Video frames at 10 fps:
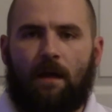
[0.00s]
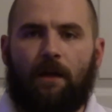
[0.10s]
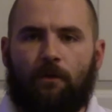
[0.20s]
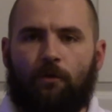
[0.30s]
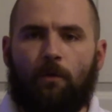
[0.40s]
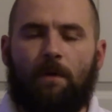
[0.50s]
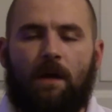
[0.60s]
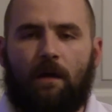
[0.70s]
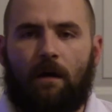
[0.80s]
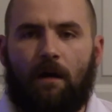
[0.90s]
Hey YouTube,
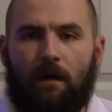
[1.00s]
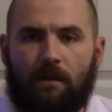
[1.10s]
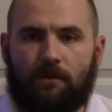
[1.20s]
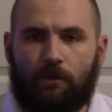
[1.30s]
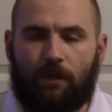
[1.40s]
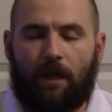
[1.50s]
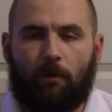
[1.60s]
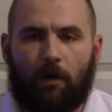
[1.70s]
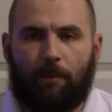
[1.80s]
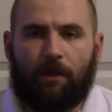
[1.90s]
so today
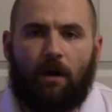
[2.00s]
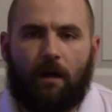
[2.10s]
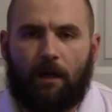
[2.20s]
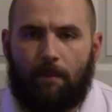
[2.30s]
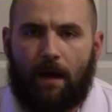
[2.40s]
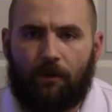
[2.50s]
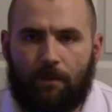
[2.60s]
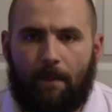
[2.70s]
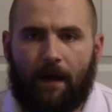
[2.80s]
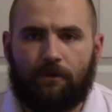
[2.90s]
we're going to be talking about the
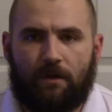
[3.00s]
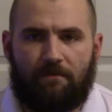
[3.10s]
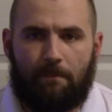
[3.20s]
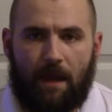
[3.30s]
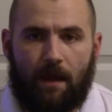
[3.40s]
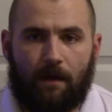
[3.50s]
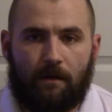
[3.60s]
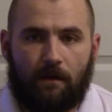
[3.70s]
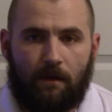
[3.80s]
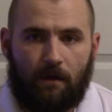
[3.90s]
Microsoft Band.